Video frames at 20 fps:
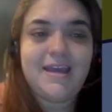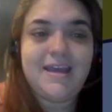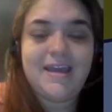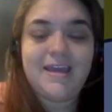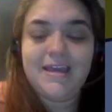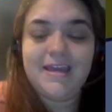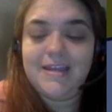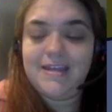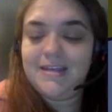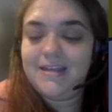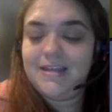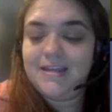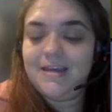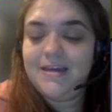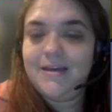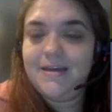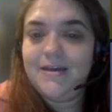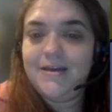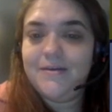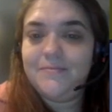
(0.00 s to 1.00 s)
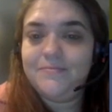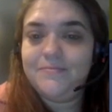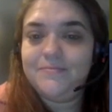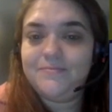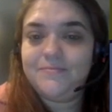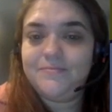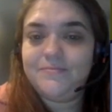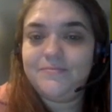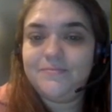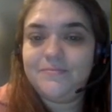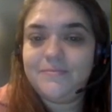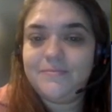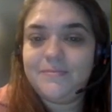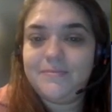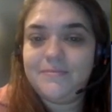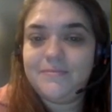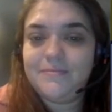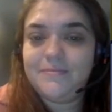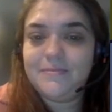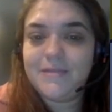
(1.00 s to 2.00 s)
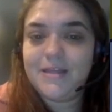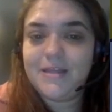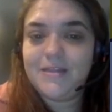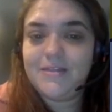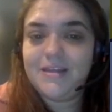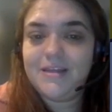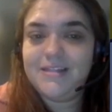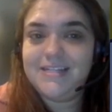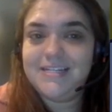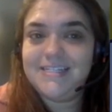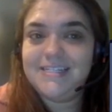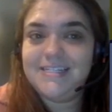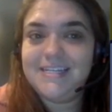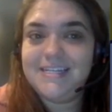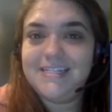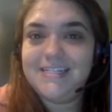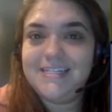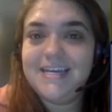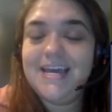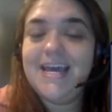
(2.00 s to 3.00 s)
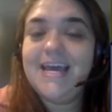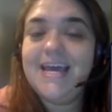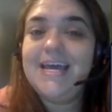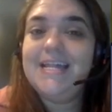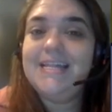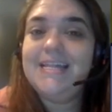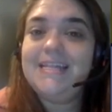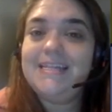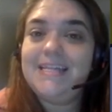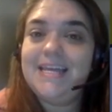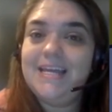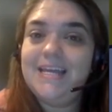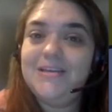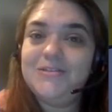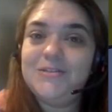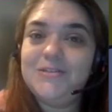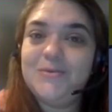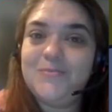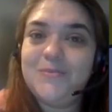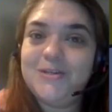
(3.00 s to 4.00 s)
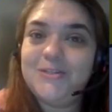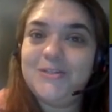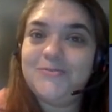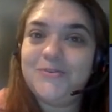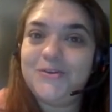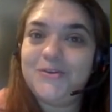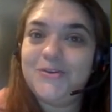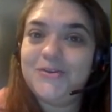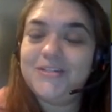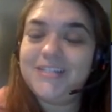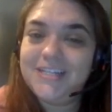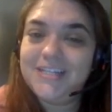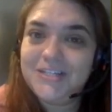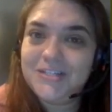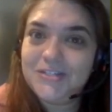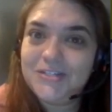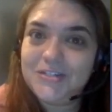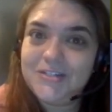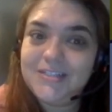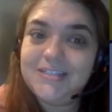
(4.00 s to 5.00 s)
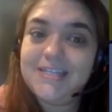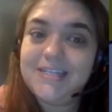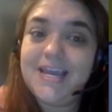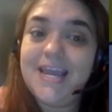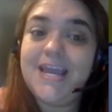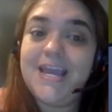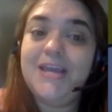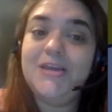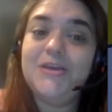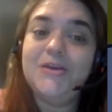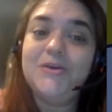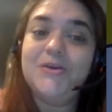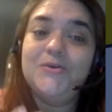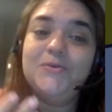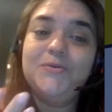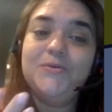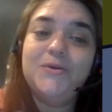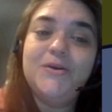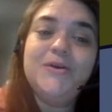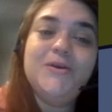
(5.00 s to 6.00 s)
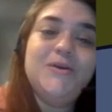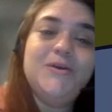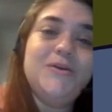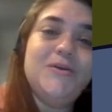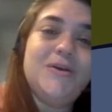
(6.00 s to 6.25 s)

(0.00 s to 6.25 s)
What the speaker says: And I think that's it. Thank you so much for your attention. Thank you,